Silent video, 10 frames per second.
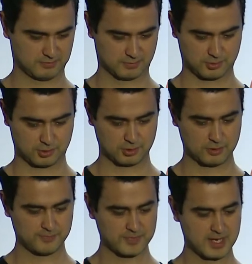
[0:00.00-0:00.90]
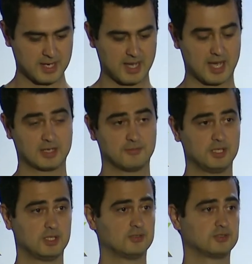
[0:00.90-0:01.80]
sure. And we
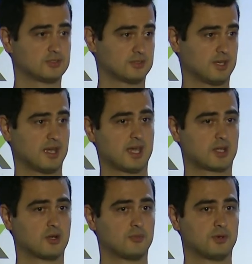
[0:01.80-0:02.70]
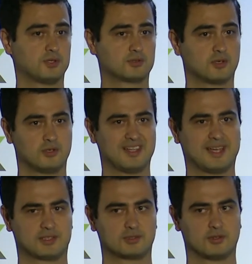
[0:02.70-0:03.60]
use a component called
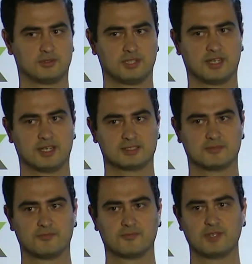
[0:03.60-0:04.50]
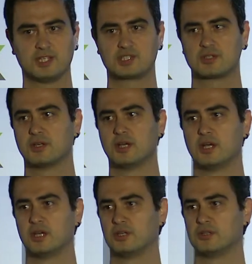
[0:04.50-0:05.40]
external DNS, which
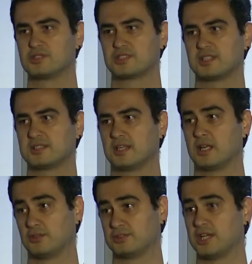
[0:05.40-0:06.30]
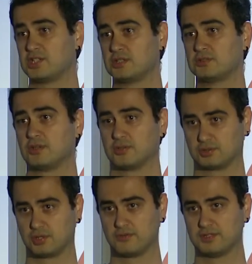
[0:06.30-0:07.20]
you just set an annotation to your
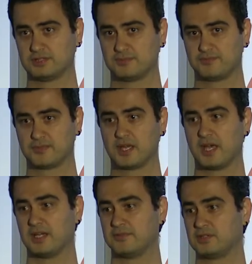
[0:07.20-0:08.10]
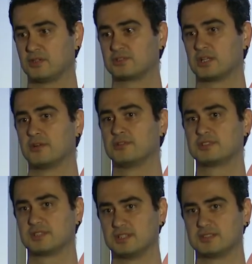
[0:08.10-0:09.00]
service. And if your
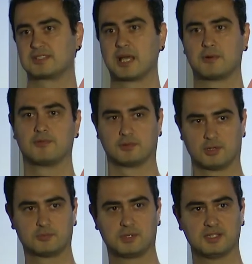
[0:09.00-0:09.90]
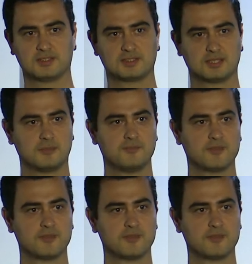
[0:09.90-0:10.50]
service is type of load balancer,